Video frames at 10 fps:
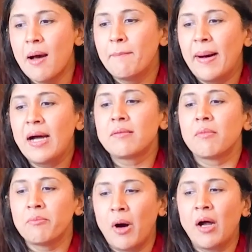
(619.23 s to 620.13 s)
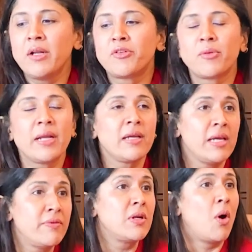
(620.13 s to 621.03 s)
But monitoring,
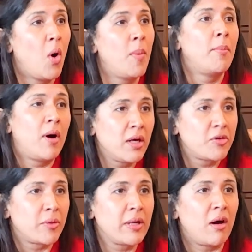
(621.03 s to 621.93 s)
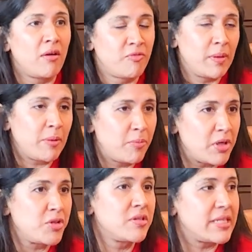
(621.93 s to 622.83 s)
even home monitoring of blood
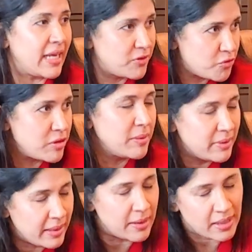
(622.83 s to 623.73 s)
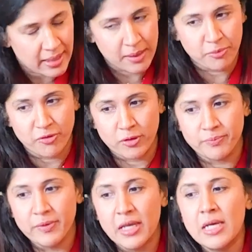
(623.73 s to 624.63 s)
pressure is extremely helpful.
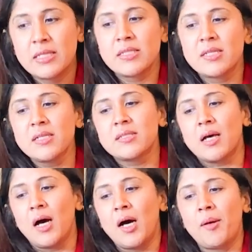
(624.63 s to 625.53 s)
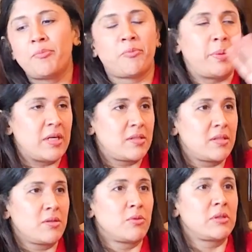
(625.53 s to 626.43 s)
This is a
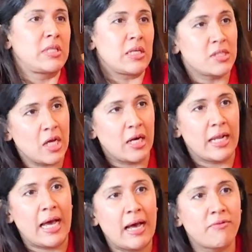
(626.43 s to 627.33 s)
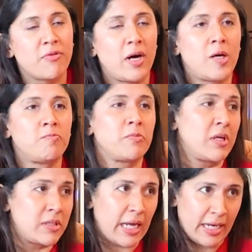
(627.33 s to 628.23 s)
person who does not have a
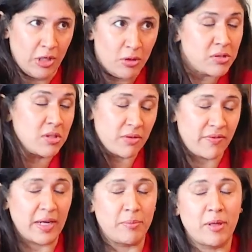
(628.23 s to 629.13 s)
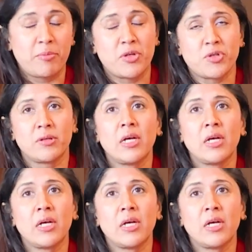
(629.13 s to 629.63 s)
diagnosis of high blood pressure.